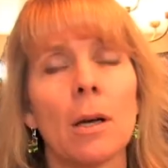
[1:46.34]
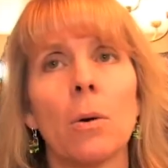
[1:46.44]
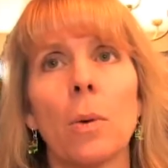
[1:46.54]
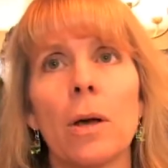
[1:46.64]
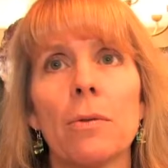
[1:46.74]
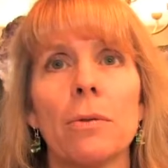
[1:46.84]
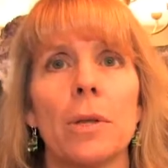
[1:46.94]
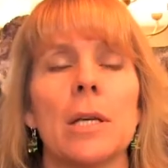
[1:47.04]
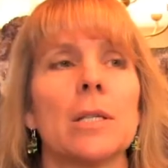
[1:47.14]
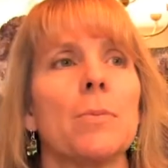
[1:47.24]
with
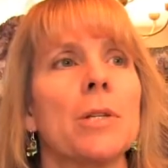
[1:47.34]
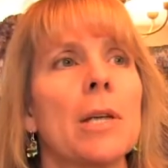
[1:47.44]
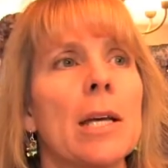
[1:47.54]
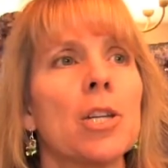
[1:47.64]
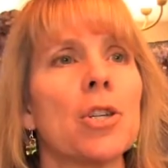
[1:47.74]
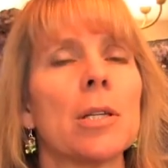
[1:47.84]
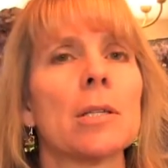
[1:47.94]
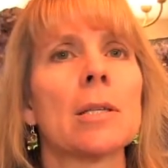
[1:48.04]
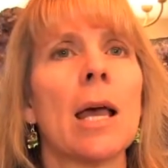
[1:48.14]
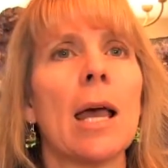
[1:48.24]
these
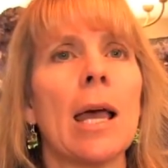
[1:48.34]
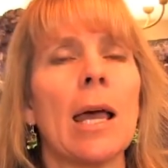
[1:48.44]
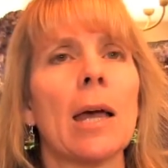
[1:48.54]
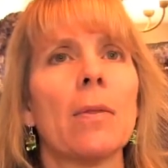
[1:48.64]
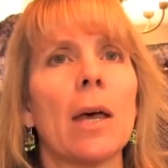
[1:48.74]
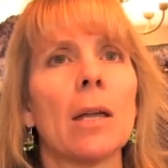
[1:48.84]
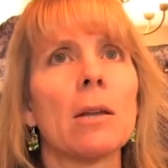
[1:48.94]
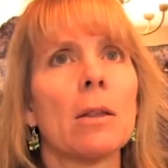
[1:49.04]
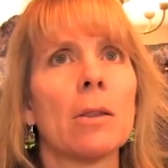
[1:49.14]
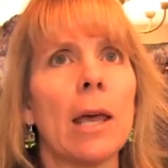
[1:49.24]
mutations, and that
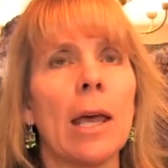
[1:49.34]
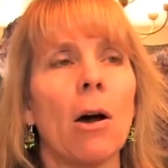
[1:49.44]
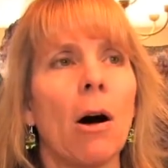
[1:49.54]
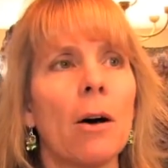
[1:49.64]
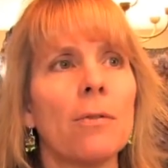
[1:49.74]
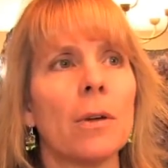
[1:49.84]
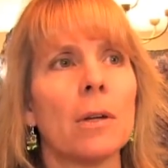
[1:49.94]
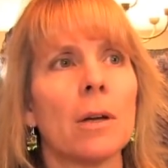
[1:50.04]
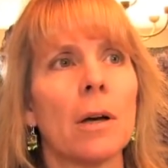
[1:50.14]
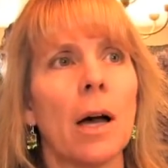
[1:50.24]
they
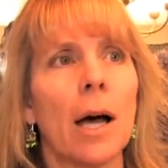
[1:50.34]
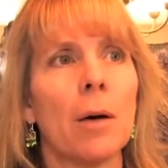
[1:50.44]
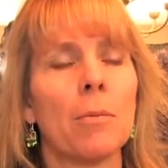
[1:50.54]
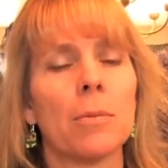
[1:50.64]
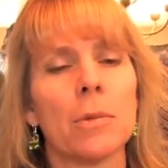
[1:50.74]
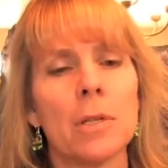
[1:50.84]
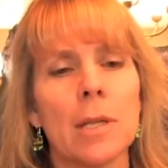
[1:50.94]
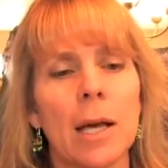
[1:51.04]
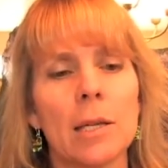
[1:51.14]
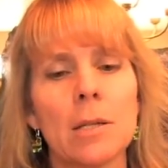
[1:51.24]
often, um, the
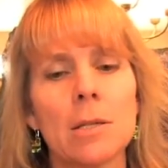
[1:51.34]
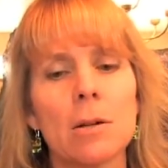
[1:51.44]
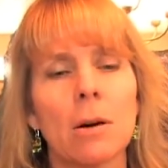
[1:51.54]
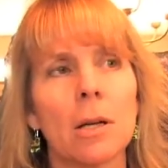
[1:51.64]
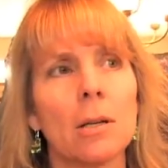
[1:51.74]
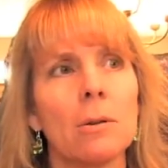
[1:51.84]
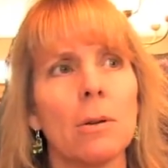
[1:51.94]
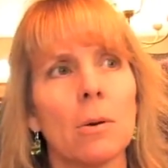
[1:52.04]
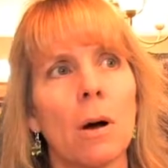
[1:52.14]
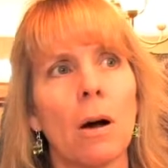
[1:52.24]
scientists
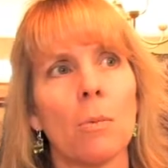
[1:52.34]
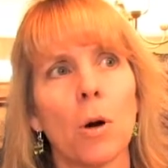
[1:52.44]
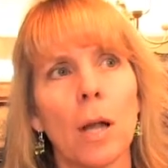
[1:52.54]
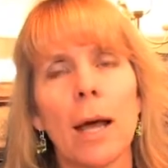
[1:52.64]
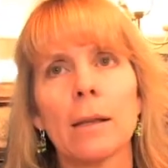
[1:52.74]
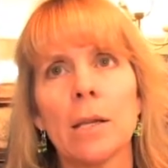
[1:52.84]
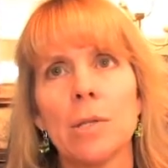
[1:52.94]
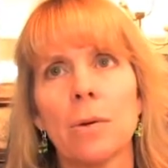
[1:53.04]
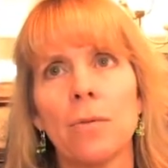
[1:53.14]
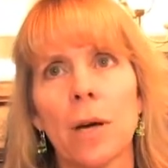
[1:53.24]
argued, are more likely
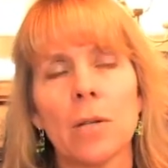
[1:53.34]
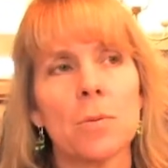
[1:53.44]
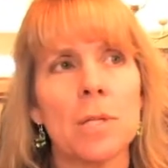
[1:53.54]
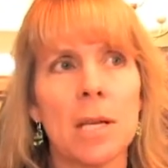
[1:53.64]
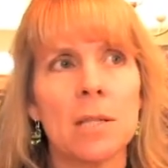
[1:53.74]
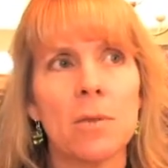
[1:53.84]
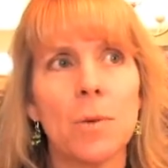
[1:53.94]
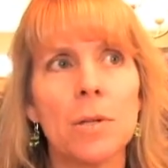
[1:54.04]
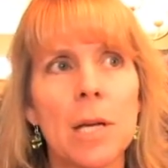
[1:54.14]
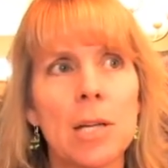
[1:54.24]
to affect recessive
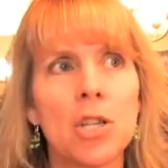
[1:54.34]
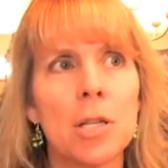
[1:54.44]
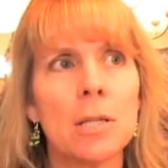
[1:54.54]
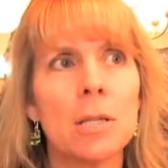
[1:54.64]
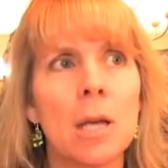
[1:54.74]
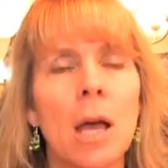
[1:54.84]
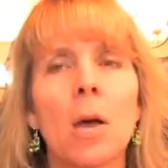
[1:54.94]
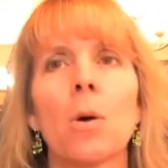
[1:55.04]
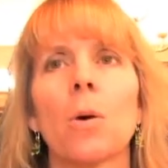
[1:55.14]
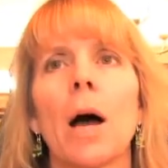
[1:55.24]
mutations.
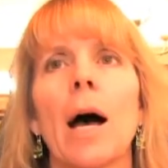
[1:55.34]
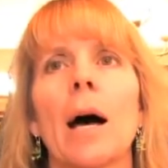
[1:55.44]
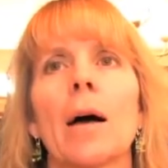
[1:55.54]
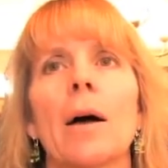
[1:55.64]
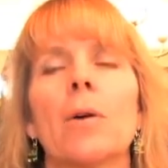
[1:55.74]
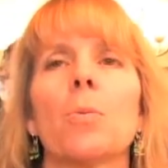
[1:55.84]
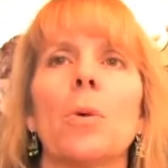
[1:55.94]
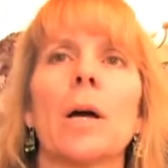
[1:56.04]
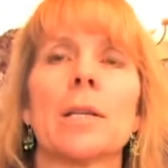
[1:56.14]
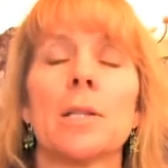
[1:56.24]
Uh,
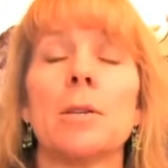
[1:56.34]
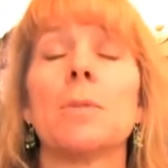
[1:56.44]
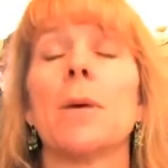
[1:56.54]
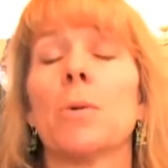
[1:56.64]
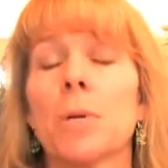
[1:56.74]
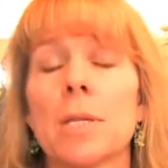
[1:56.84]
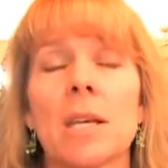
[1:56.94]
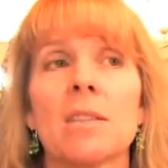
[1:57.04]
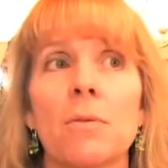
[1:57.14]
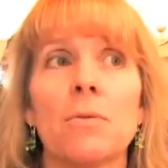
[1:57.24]
excuse me,
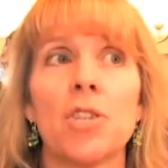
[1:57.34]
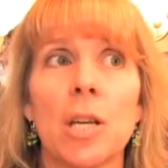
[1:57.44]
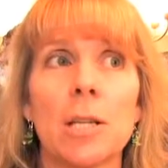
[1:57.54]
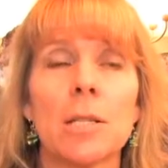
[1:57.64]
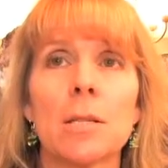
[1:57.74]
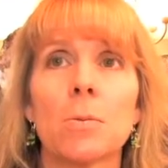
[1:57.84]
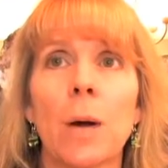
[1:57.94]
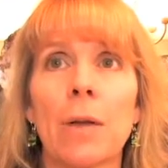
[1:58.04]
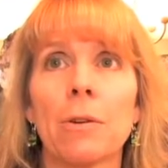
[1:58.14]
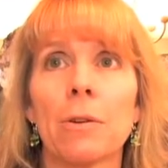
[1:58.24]
recessive genes
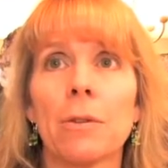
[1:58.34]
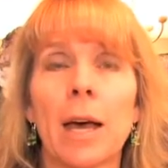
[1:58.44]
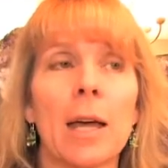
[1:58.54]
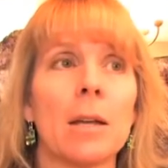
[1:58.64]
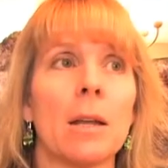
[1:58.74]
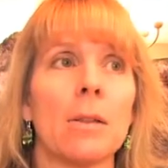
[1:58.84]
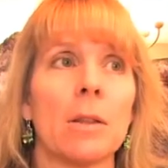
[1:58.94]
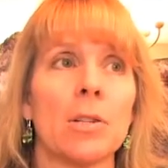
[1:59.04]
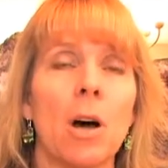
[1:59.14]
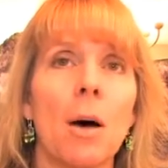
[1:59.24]
rather than
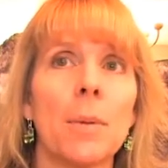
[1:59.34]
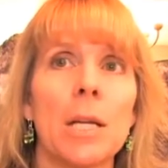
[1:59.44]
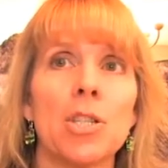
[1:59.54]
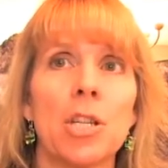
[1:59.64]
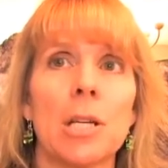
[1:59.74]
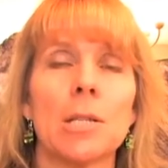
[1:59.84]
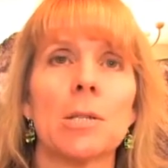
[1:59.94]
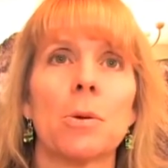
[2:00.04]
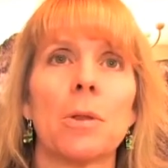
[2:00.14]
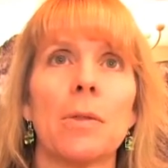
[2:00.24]
the dominant genes,
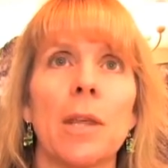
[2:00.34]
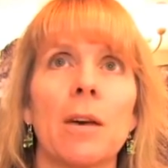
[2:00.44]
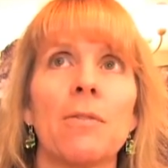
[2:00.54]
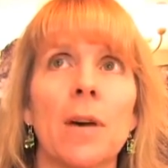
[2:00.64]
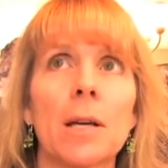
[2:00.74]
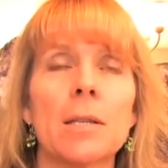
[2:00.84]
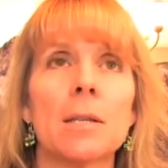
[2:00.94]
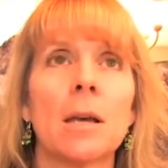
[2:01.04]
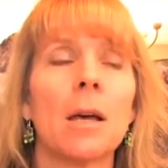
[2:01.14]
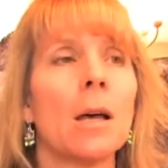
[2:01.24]
so that the
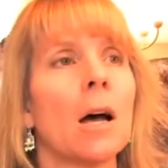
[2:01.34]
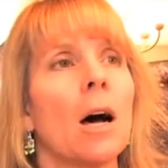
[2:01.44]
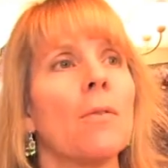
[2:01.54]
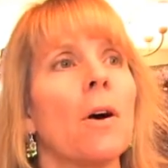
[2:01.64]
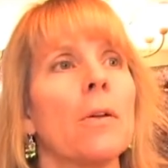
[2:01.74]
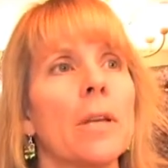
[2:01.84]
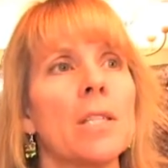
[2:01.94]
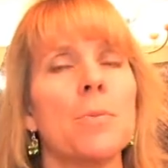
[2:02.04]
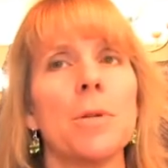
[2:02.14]
effects mm-hmm. of all these